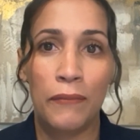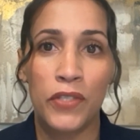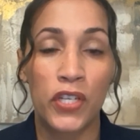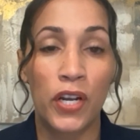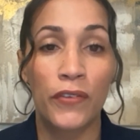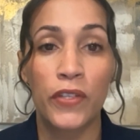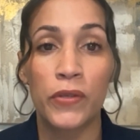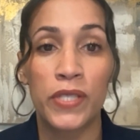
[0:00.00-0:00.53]

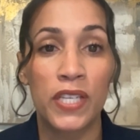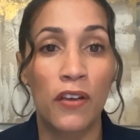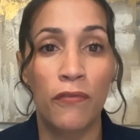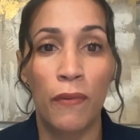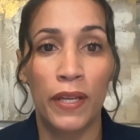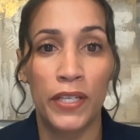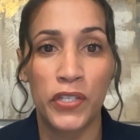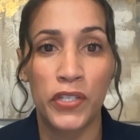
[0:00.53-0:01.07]
start those
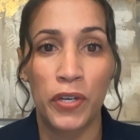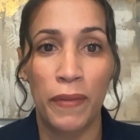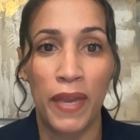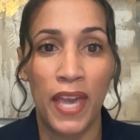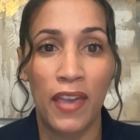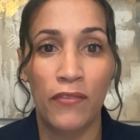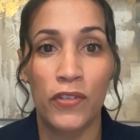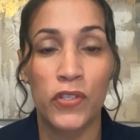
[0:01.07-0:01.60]
self-monitoring
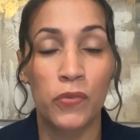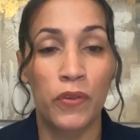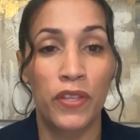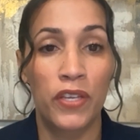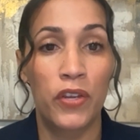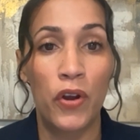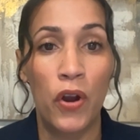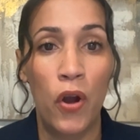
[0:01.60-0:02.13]
behaviors
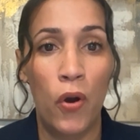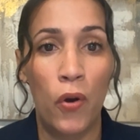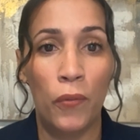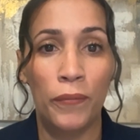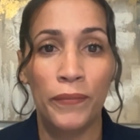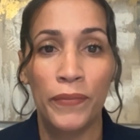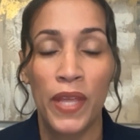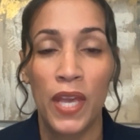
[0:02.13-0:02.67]
within your
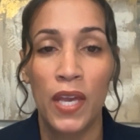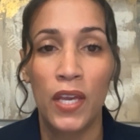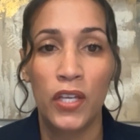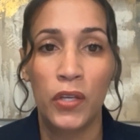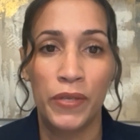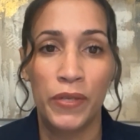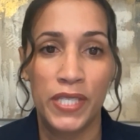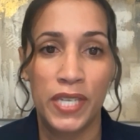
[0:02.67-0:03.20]
home.
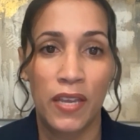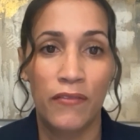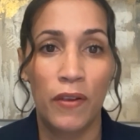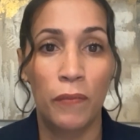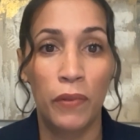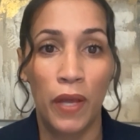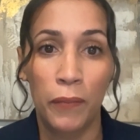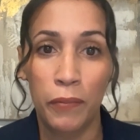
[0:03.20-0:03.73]
You receive
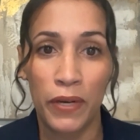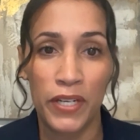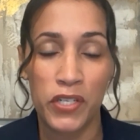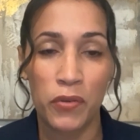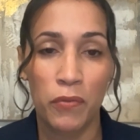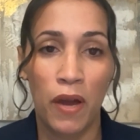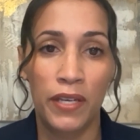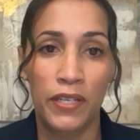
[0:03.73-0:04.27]
a blood
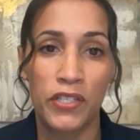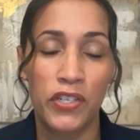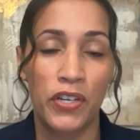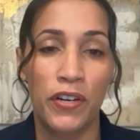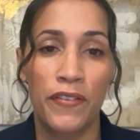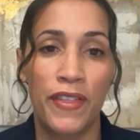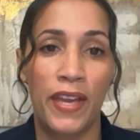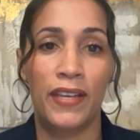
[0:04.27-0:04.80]
pressure
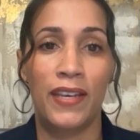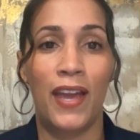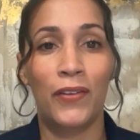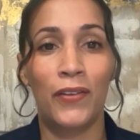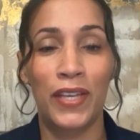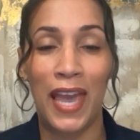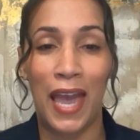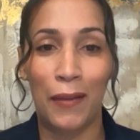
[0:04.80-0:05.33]
monitor that not
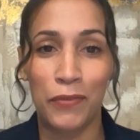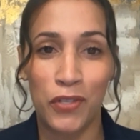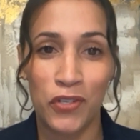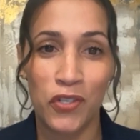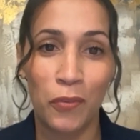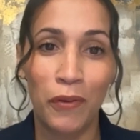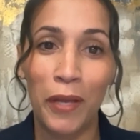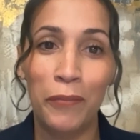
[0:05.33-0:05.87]
only
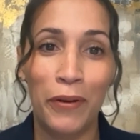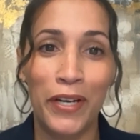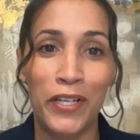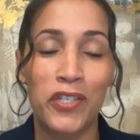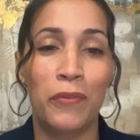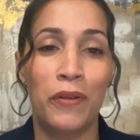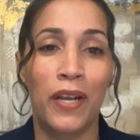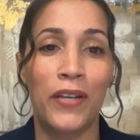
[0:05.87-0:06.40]
captures your blood
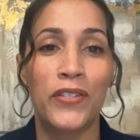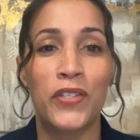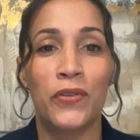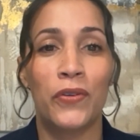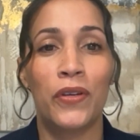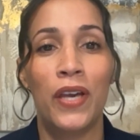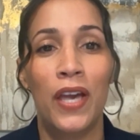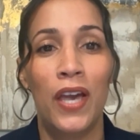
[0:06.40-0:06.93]
pressure, but
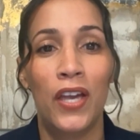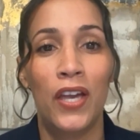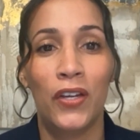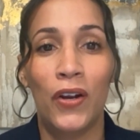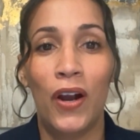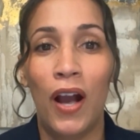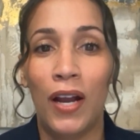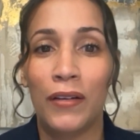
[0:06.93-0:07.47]
also
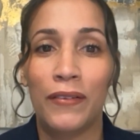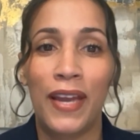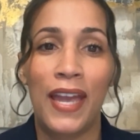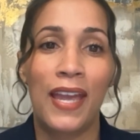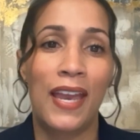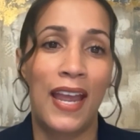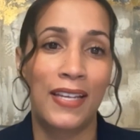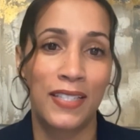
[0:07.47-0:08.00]
your heart
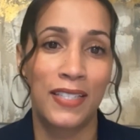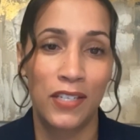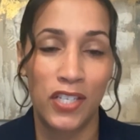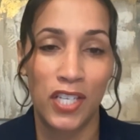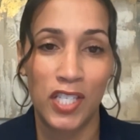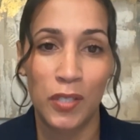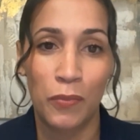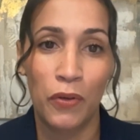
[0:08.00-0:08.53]
rate. It has an
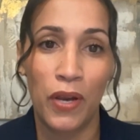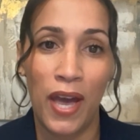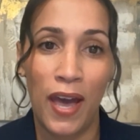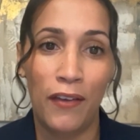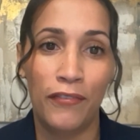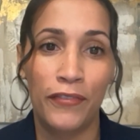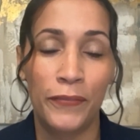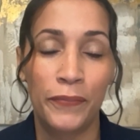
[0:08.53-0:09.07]
adjustable
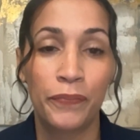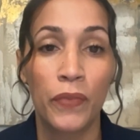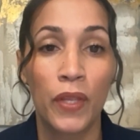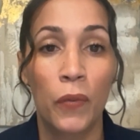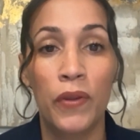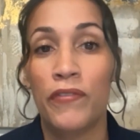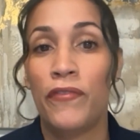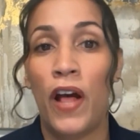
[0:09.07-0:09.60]
cuff.
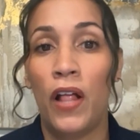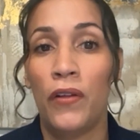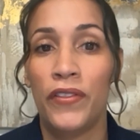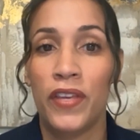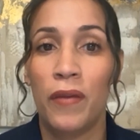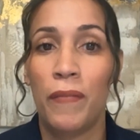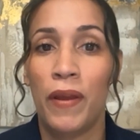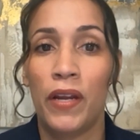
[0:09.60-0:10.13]
We follow
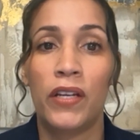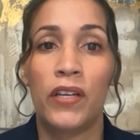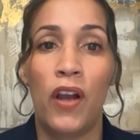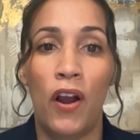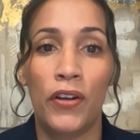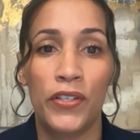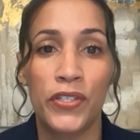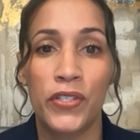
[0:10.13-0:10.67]
the American
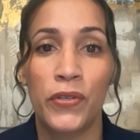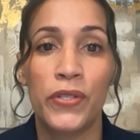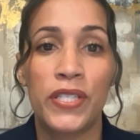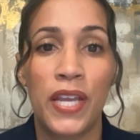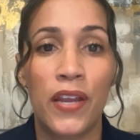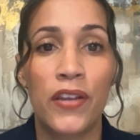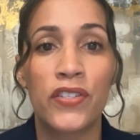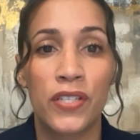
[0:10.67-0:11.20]
Heart
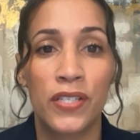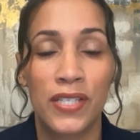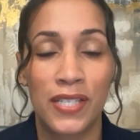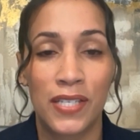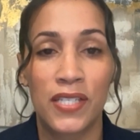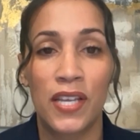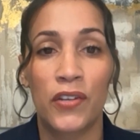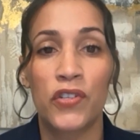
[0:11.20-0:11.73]
Association's
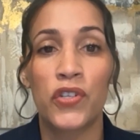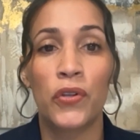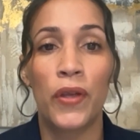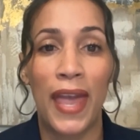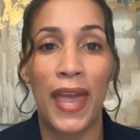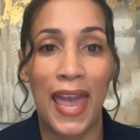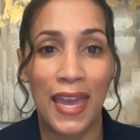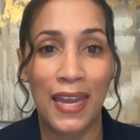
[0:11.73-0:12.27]

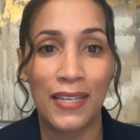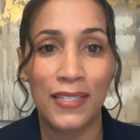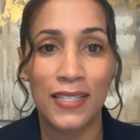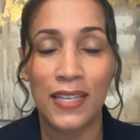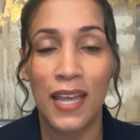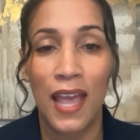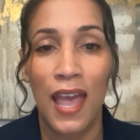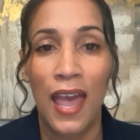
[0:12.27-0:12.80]
Essential 8.